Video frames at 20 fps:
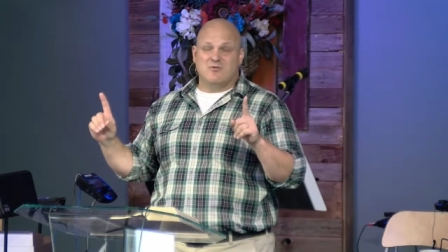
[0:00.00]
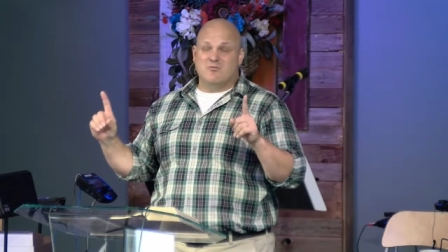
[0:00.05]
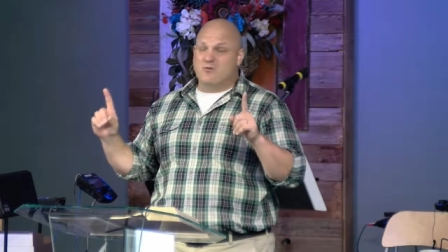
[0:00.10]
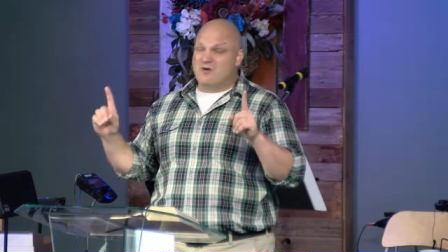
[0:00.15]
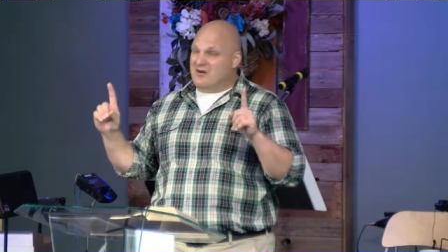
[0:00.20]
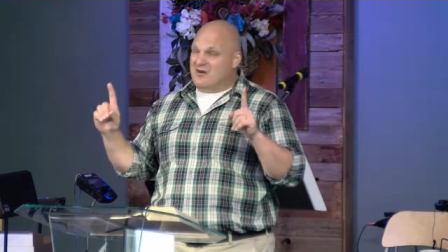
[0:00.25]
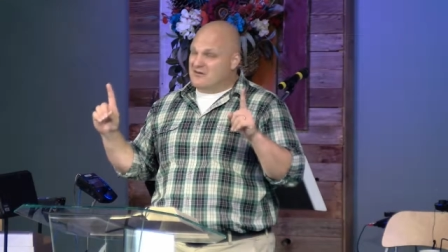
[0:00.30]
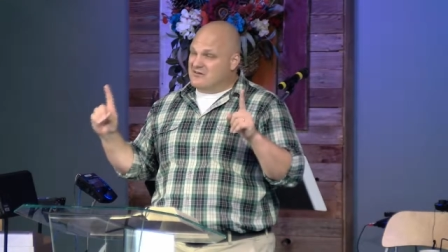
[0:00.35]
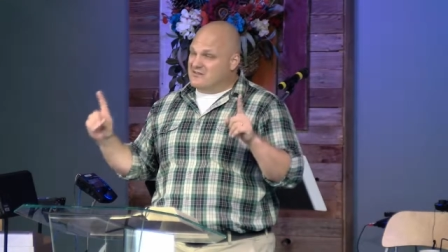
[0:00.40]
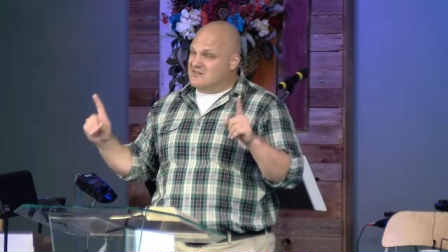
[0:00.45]
we
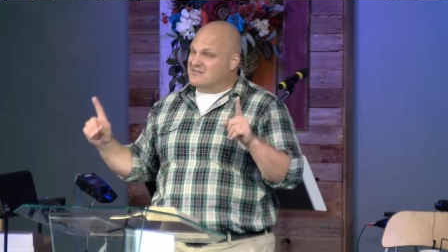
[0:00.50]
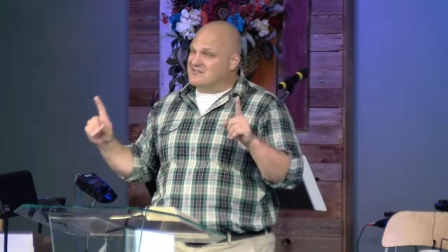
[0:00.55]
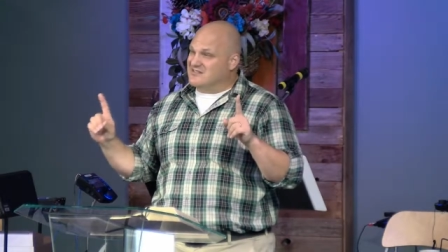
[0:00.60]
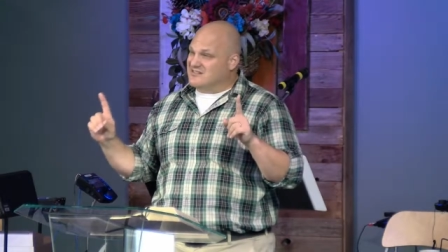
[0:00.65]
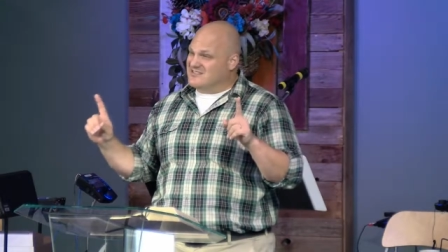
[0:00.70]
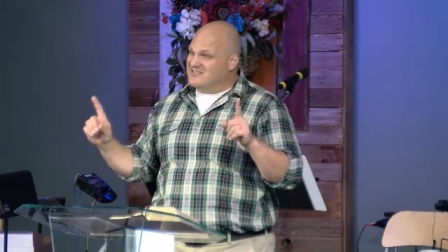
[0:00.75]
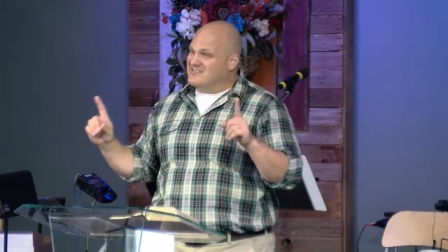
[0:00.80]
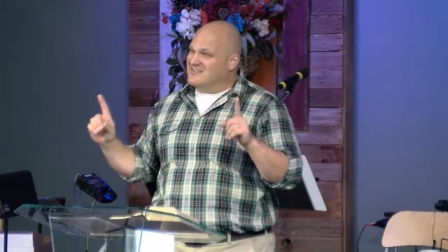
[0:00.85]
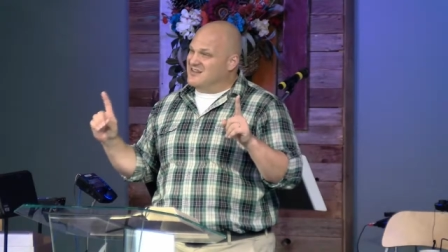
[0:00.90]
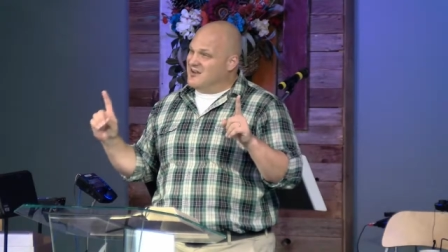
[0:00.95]
are
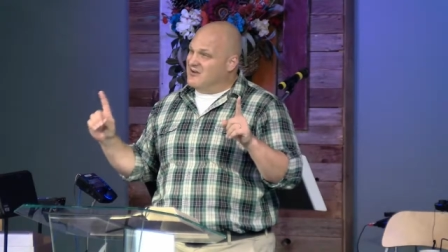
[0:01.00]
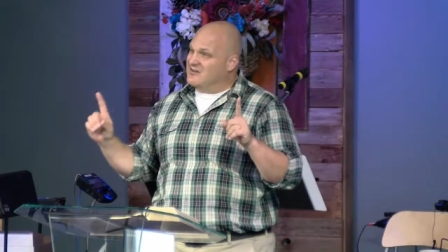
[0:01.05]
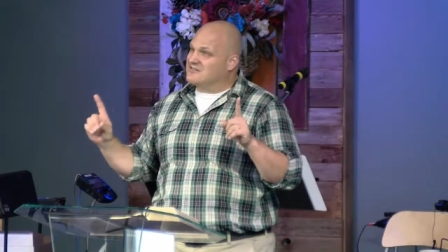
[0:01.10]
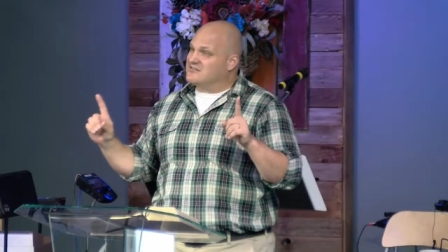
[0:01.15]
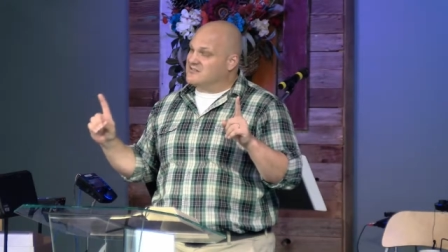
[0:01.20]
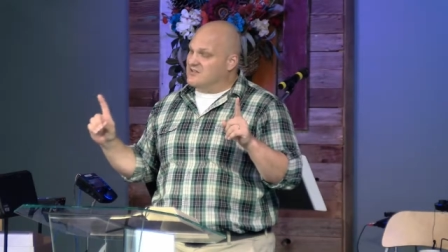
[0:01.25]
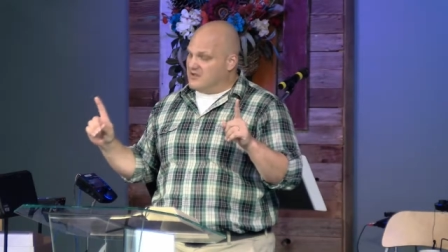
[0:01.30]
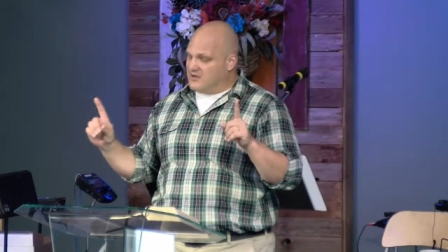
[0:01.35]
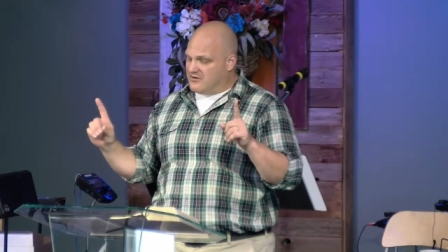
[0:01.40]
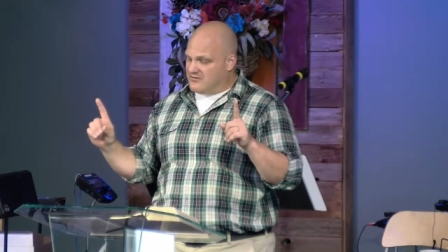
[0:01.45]
distancing
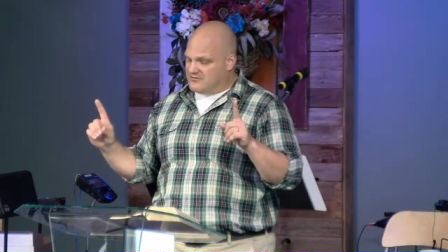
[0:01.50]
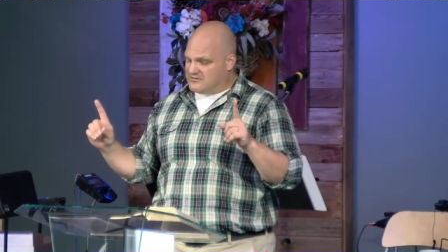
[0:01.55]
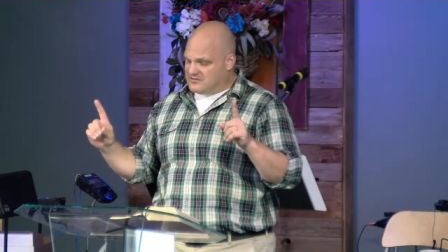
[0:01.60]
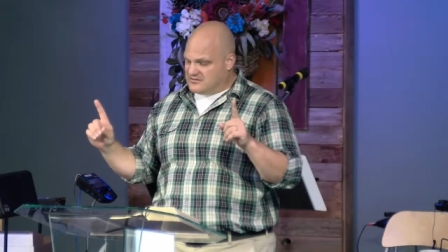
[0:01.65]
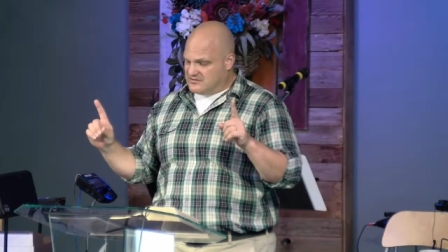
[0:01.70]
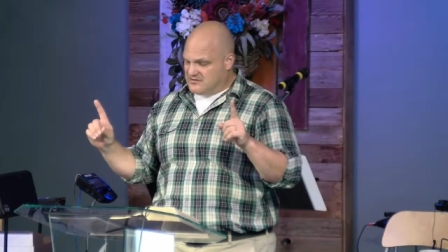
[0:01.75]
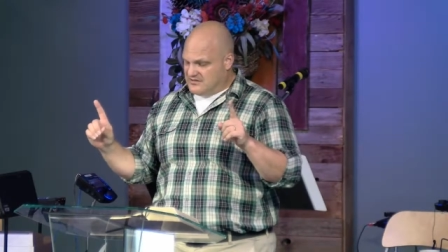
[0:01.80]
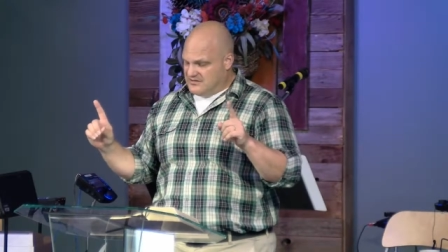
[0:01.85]
ourselves.